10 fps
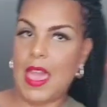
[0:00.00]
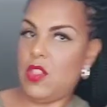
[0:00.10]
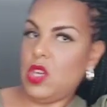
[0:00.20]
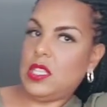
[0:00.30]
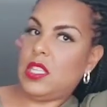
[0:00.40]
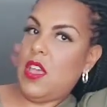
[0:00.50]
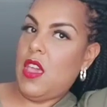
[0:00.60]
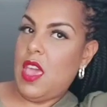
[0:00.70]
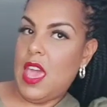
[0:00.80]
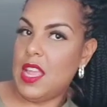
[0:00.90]
It just,
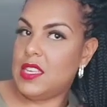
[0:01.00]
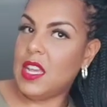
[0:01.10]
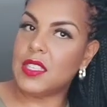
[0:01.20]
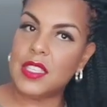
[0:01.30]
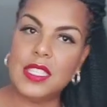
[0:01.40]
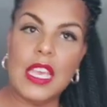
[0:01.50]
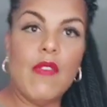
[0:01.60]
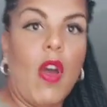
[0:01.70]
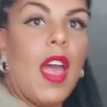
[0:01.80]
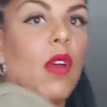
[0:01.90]
it doesn't
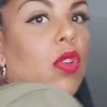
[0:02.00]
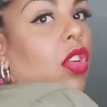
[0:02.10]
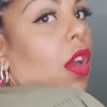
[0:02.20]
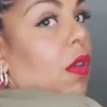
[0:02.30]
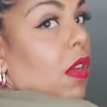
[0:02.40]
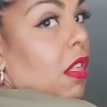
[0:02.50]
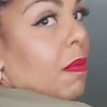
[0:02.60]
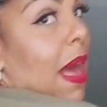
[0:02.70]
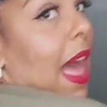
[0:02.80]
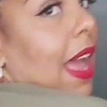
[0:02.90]
sit right. I'll show you
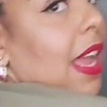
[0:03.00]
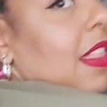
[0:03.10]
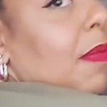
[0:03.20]
the back.